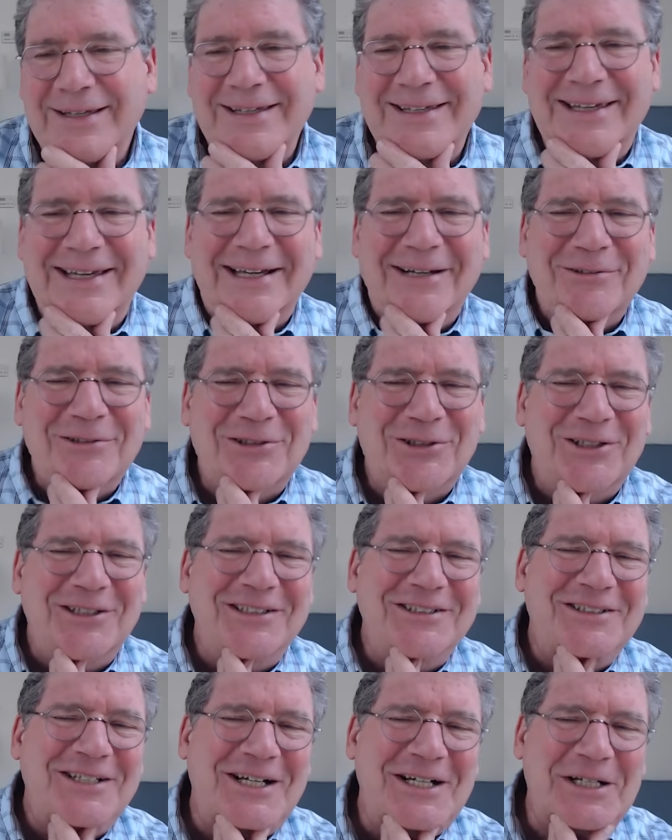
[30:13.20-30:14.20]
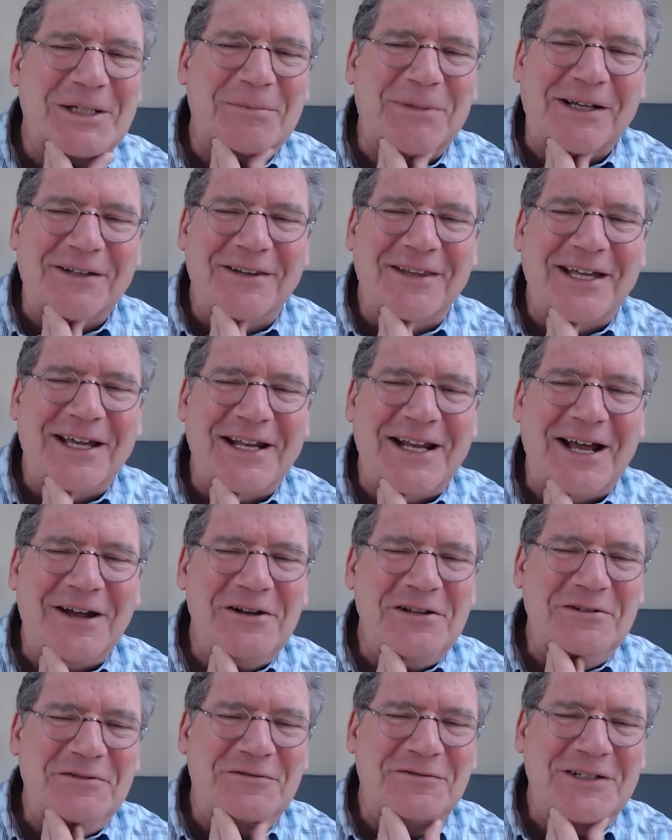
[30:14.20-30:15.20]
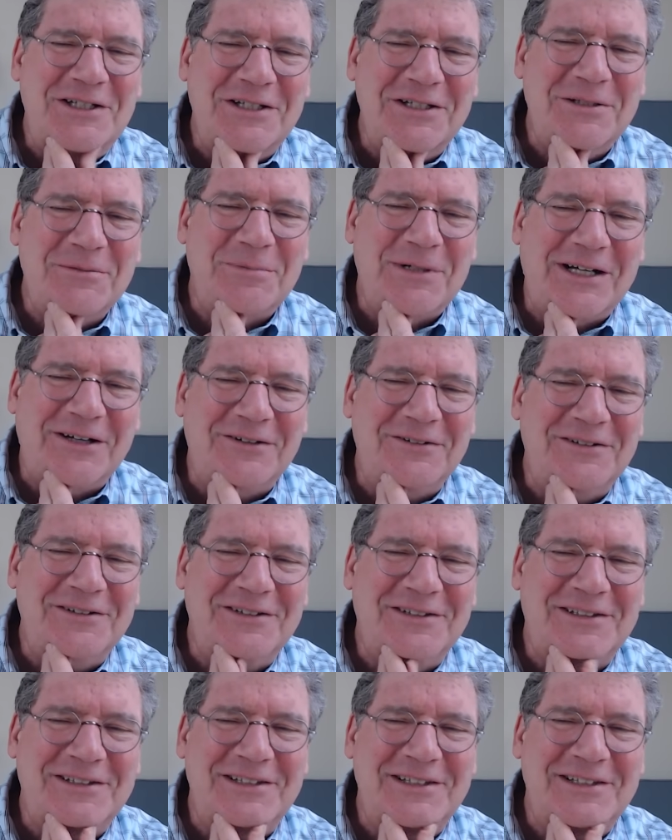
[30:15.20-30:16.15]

Yeah, I was going to talk about that. How do you feel about,